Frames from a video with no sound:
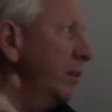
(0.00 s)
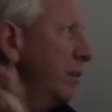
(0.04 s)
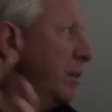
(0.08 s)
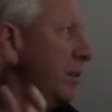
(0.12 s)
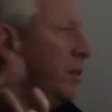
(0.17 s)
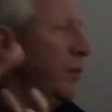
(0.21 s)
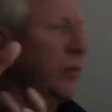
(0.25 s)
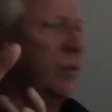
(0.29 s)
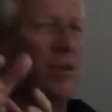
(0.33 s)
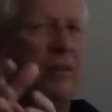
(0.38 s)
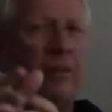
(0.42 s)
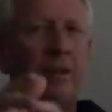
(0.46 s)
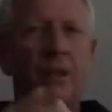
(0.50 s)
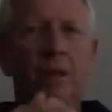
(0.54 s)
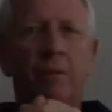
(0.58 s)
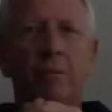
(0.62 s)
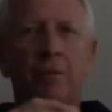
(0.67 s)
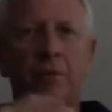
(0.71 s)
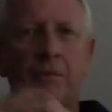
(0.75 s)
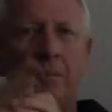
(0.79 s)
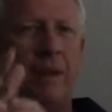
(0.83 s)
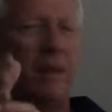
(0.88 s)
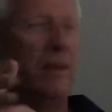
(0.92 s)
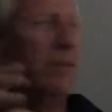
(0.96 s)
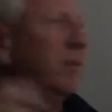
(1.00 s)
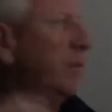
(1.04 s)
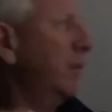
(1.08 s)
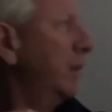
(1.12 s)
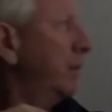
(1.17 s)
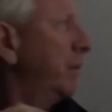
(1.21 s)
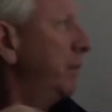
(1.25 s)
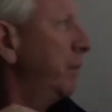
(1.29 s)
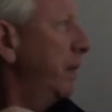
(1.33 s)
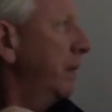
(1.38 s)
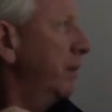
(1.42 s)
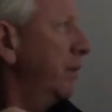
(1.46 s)
So we use all the numbers based on
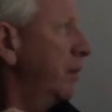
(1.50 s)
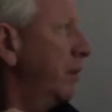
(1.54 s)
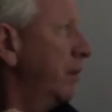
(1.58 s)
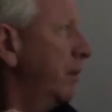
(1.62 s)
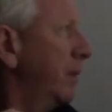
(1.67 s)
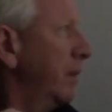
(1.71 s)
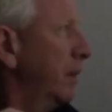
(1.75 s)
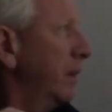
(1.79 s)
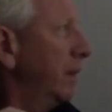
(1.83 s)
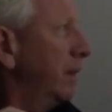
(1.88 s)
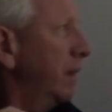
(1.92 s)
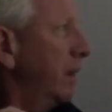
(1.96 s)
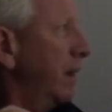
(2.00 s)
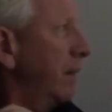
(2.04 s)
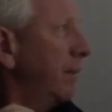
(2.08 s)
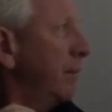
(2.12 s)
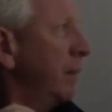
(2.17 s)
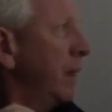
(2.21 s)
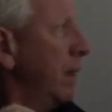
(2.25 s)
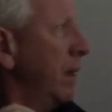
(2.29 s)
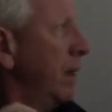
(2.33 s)
the picture there.